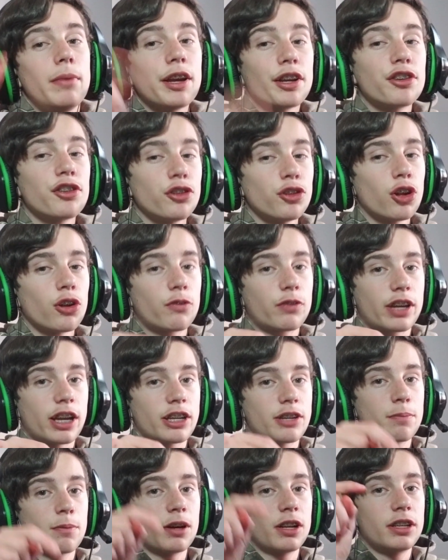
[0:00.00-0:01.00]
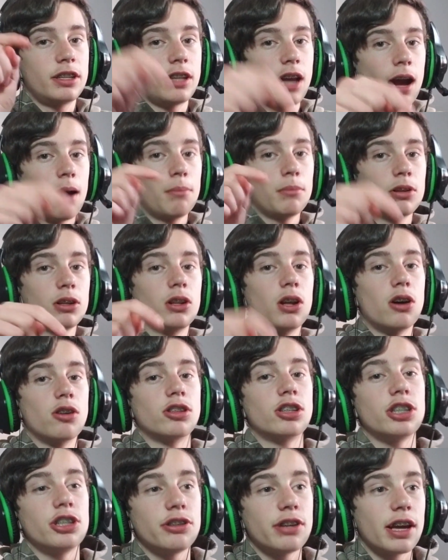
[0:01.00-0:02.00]
sure the notification button down below
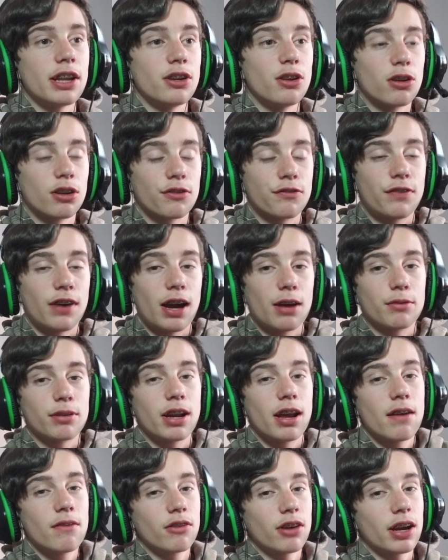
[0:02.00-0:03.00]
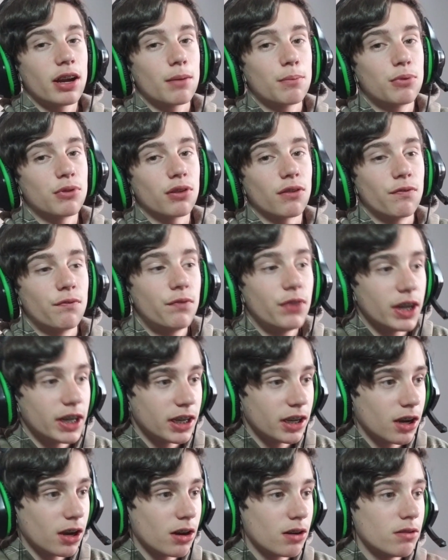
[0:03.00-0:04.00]
so you get notified whenever I upload a
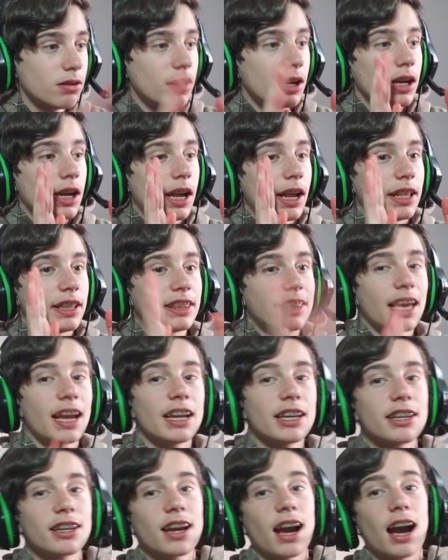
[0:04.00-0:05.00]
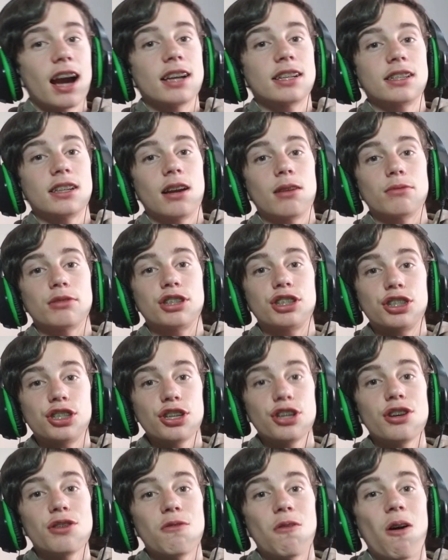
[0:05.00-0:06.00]
video. Thank you guys, and I will see
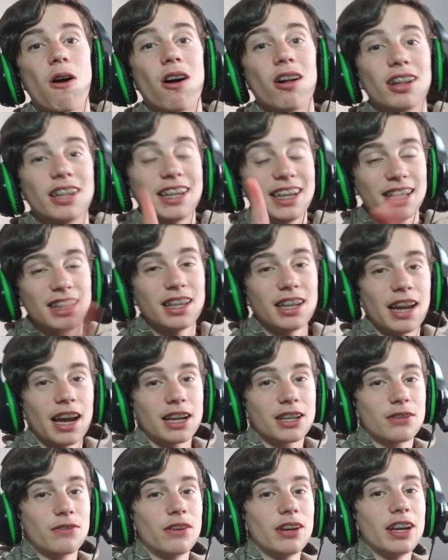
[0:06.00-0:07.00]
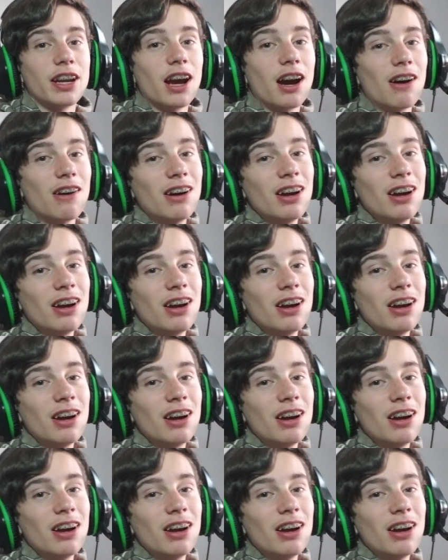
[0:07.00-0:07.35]
you all in the next video.